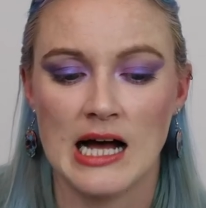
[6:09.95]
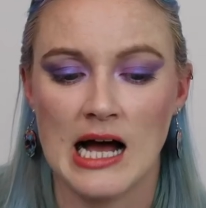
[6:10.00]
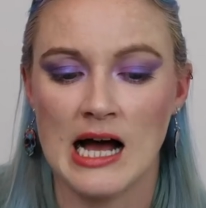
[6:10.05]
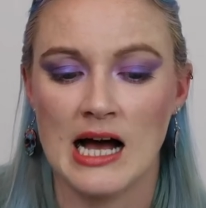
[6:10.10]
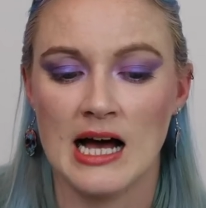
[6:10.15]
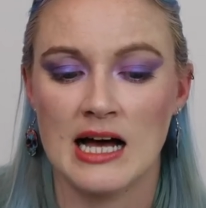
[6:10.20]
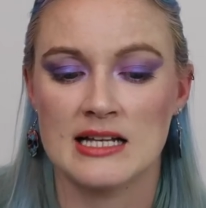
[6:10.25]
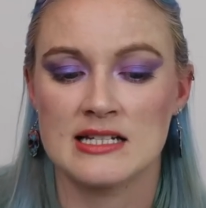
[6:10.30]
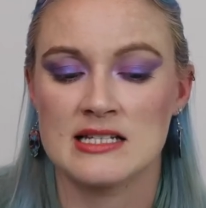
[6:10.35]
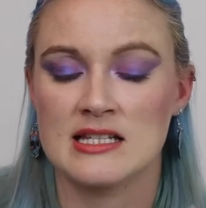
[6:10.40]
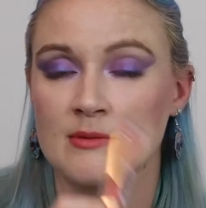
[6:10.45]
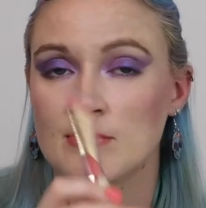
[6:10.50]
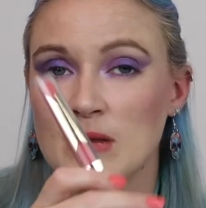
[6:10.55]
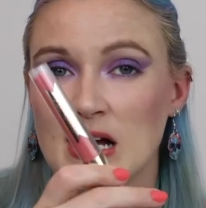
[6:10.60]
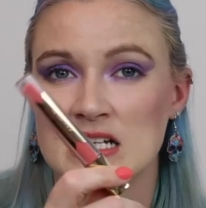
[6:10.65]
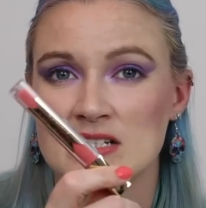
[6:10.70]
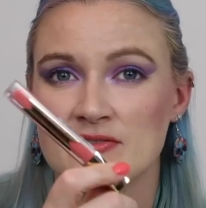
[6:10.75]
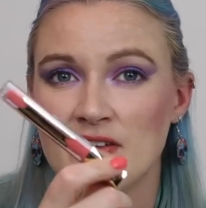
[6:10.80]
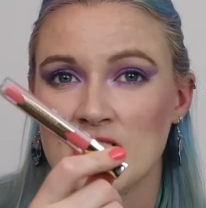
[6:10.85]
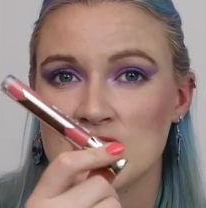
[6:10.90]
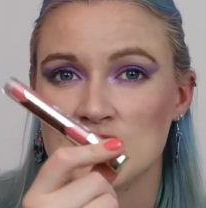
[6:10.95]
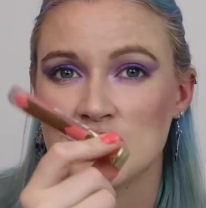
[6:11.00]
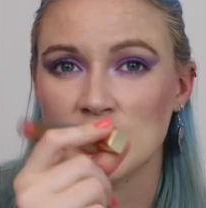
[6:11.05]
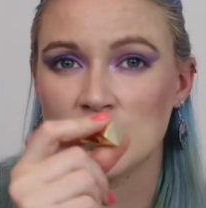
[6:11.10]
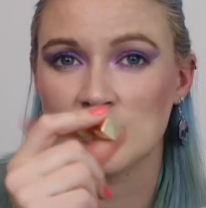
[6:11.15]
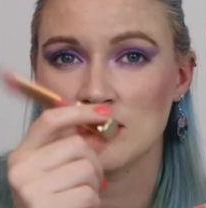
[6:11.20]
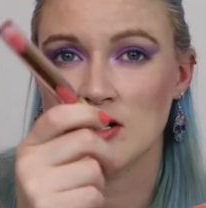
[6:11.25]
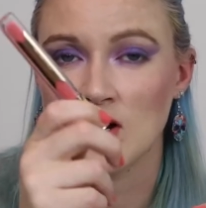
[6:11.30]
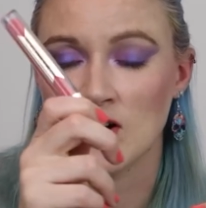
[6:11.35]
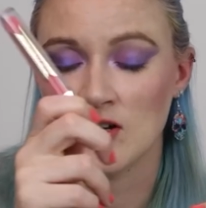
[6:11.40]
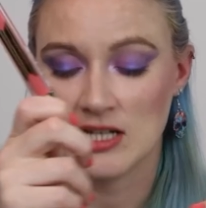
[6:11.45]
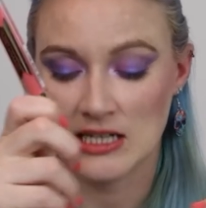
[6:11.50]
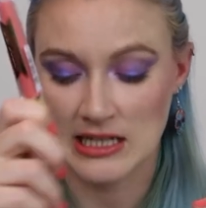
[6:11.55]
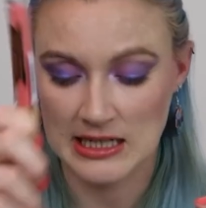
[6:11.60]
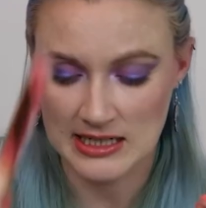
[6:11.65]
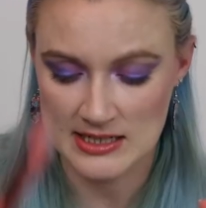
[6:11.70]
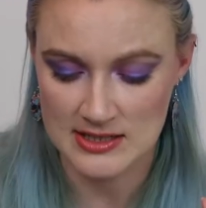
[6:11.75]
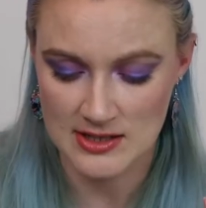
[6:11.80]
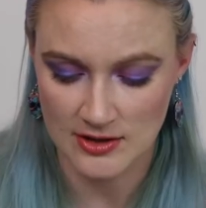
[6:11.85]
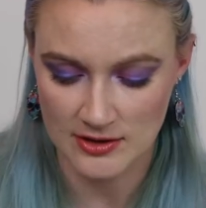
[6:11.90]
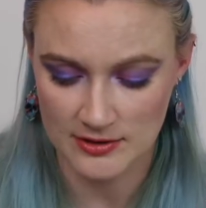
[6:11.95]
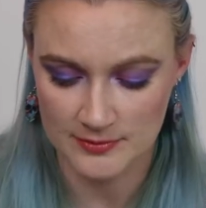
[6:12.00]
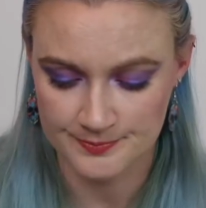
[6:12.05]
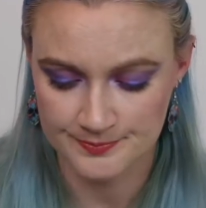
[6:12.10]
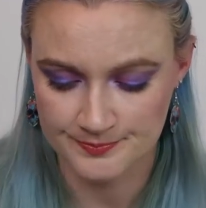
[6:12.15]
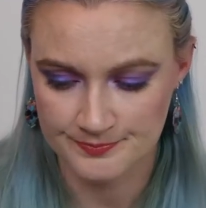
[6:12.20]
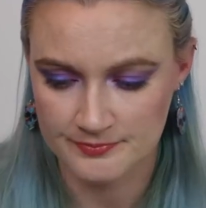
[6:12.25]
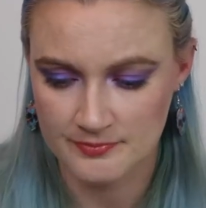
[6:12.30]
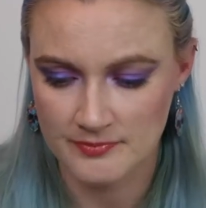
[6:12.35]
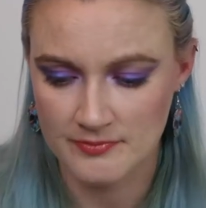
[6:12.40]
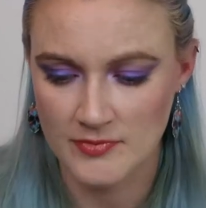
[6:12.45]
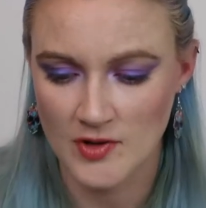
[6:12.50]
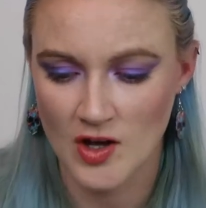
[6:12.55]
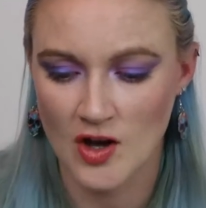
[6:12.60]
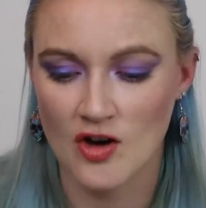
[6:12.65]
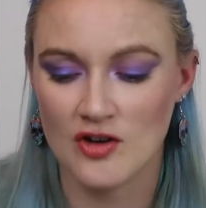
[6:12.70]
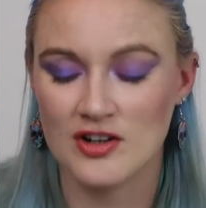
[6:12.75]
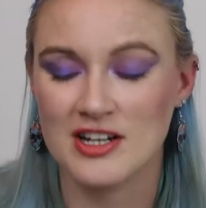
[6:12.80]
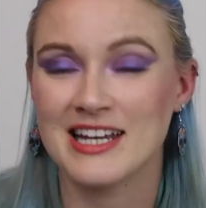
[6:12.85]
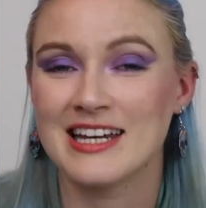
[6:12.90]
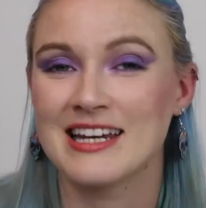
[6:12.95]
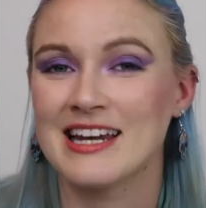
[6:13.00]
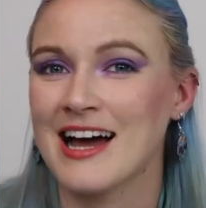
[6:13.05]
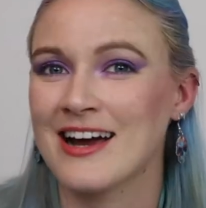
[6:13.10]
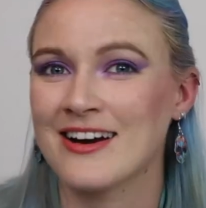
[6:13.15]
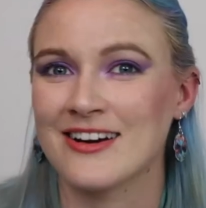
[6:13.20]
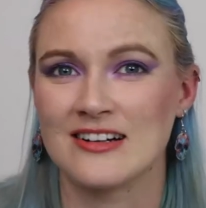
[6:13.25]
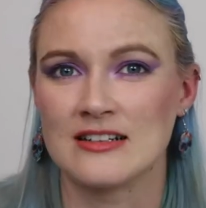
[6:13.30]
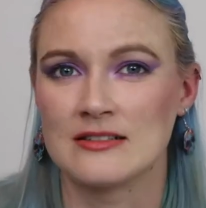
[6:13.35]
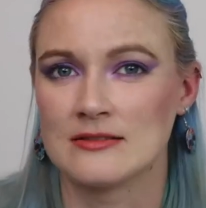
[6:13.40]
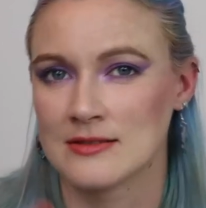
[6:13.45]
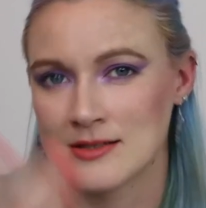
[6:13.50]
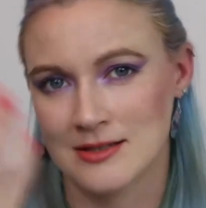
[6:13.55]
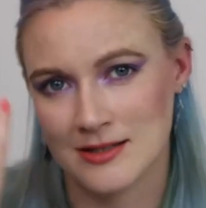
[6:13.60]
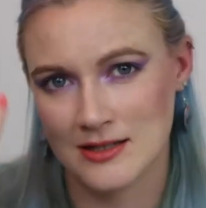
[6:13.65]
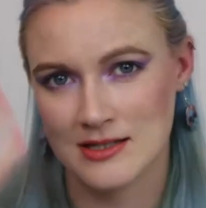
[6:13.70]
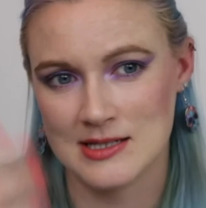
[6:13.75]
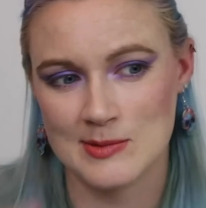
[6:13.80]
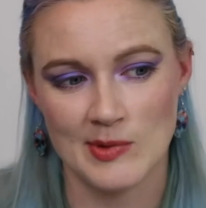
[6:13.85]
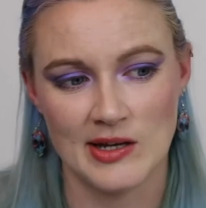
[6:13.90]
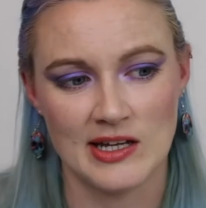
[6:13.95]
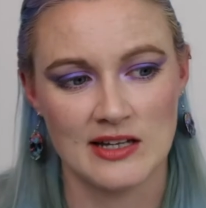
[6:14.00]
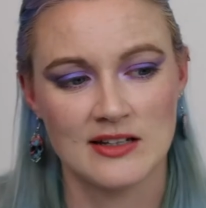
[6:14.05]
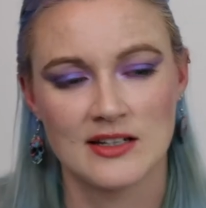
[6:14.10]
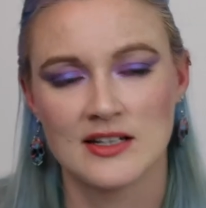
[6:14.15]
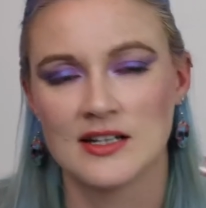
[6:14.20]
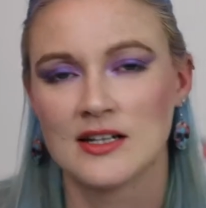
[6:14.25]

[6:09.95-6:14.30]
And the Max Factor Honey Elixir, Honey Lacquer, excuse me.